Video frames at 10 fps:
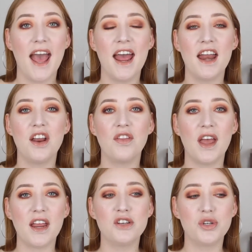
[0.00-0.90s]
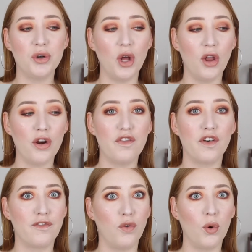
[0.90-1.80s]
and they do a lot
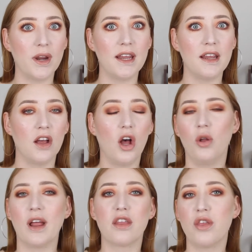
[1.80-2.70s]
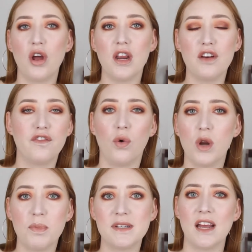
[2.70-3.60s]
of 40 or like 30 to
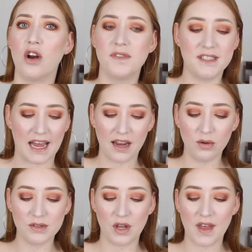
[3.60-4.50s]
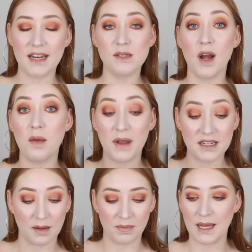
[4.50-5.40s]
40% off sales. So that is when I
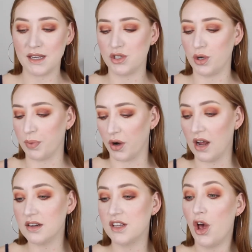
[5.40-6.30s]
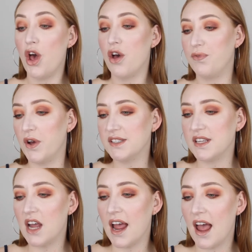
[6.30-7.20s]
picked up these two products.
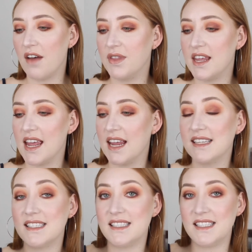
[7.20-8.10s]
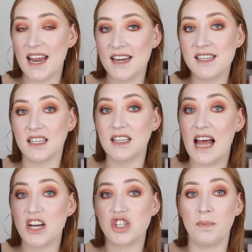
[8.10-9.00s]
Firstly, I have the Xtend
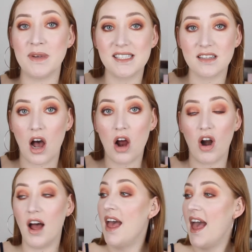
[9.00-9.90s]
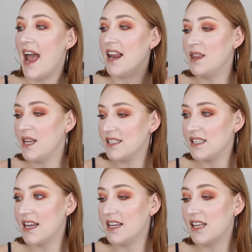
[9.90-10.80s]
Lash Mascara, and this
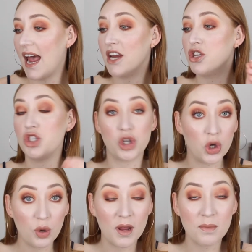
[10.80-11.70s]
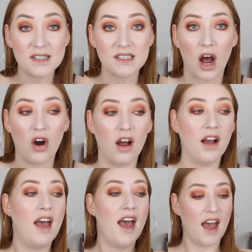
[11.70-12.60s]
is a tubing
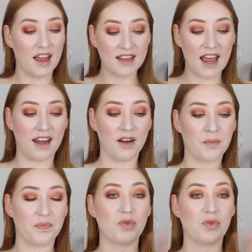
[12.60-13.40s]
mascara. Again,